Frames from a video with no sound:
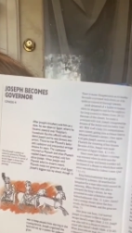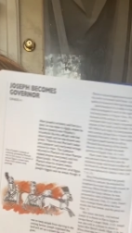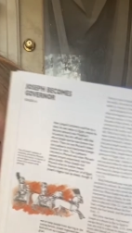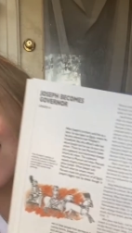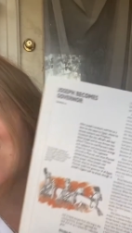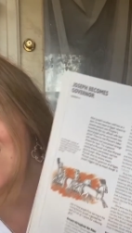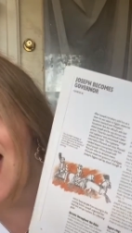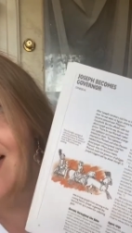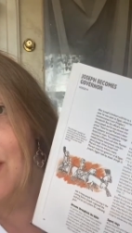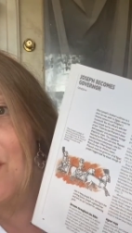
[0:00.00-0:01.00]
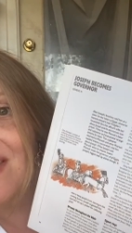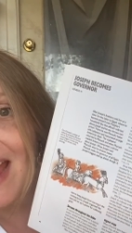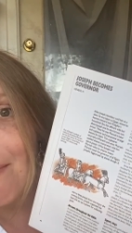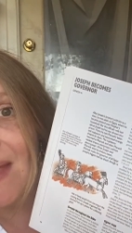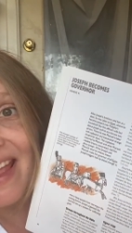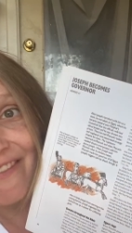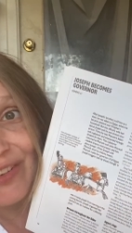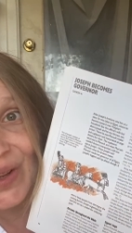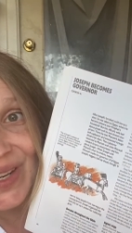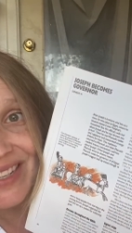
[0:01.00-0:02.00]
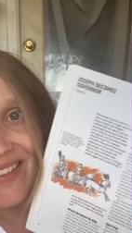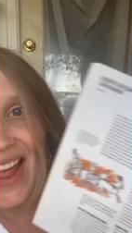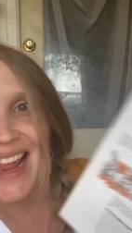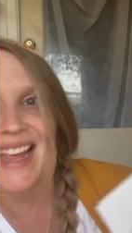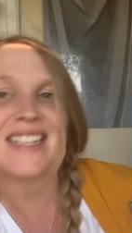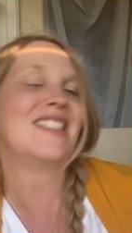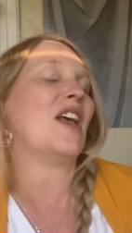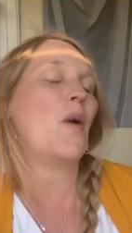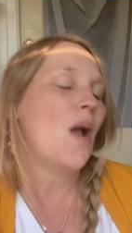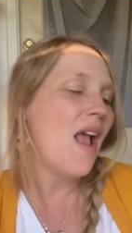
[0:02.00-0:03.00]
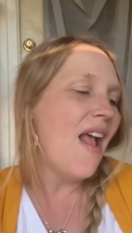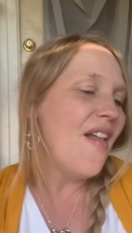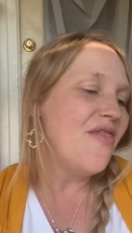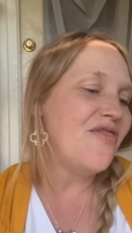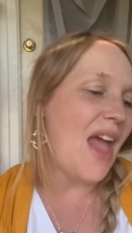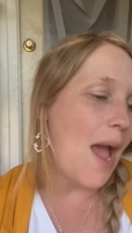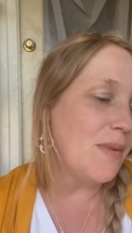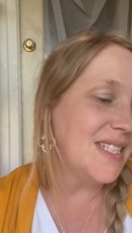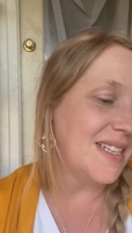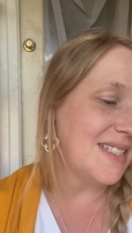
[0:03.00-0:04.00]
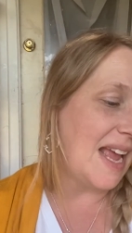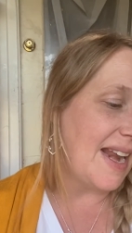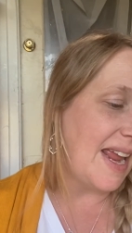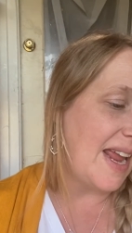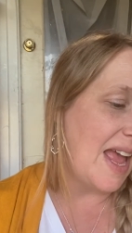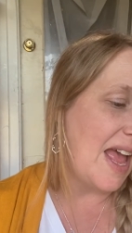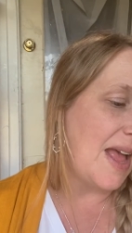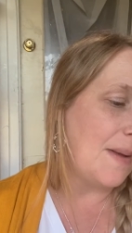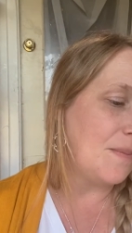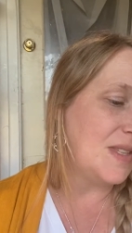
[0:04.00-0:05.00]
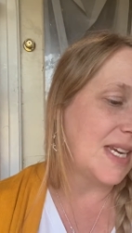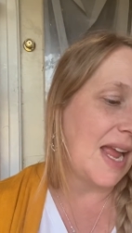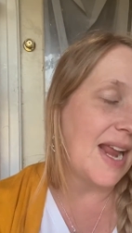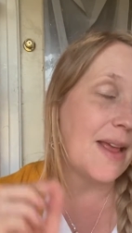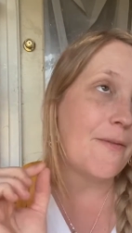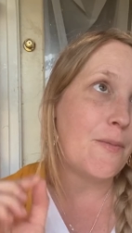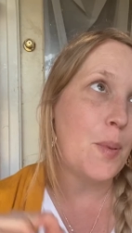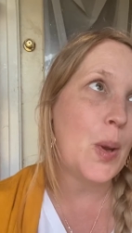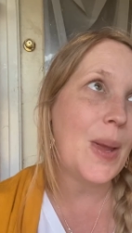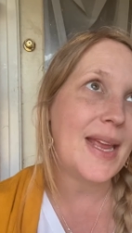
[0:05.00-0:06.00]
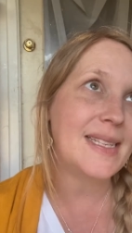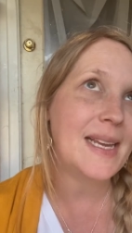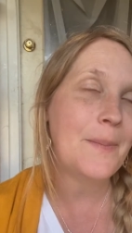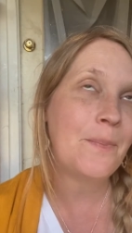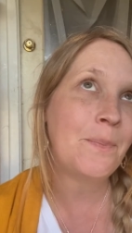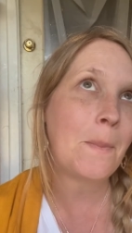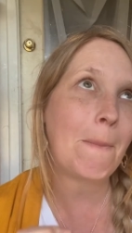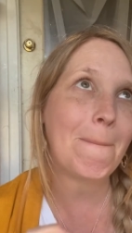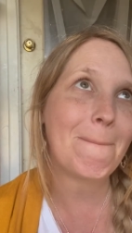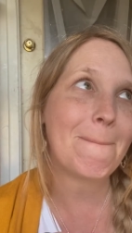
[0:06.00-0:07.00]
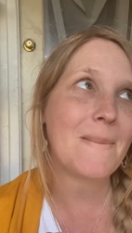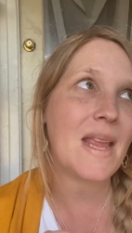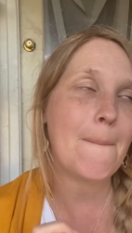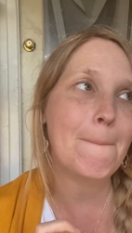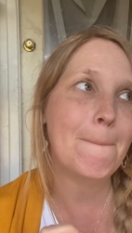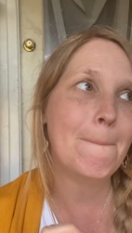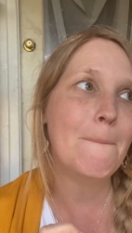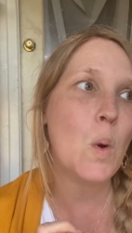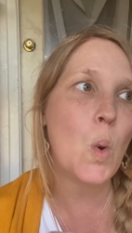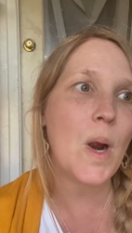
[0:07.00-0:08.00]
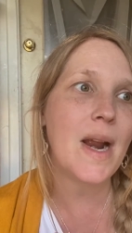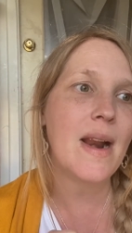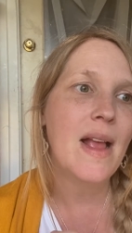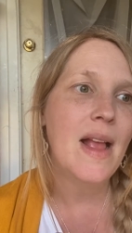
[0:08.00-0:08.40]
like exactly what that may have looked like. So that was exciting to kind of put more